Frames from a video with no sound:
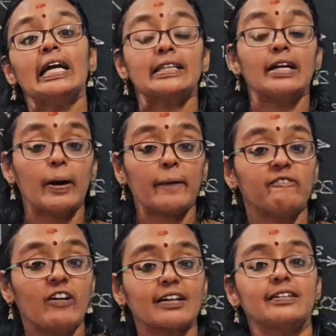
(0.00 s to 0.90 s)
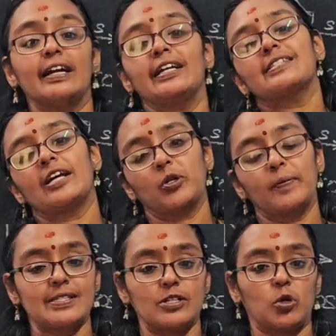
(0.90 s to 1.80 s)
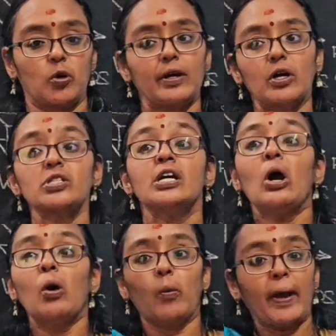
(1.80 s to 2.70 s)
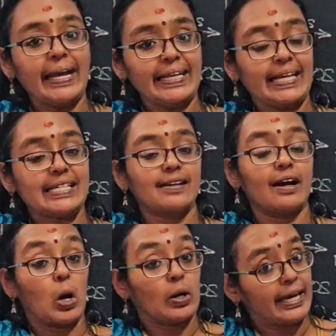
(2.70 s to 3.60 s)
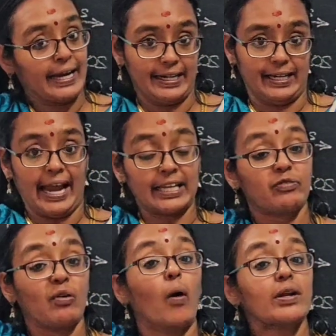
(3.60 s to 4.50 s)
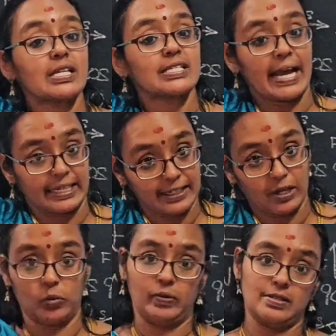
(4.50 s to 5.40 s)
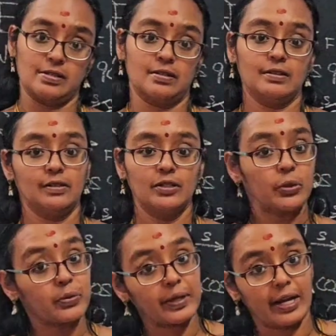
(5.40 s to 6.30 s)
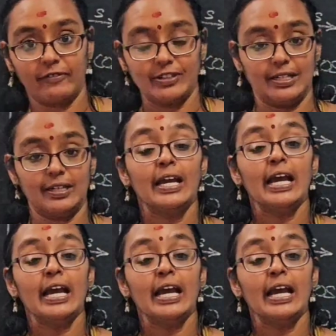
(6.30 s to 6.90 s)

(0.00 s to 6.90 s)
the work done is said to be 0 because weight is there on the head and the force is acting downwards due to gravity.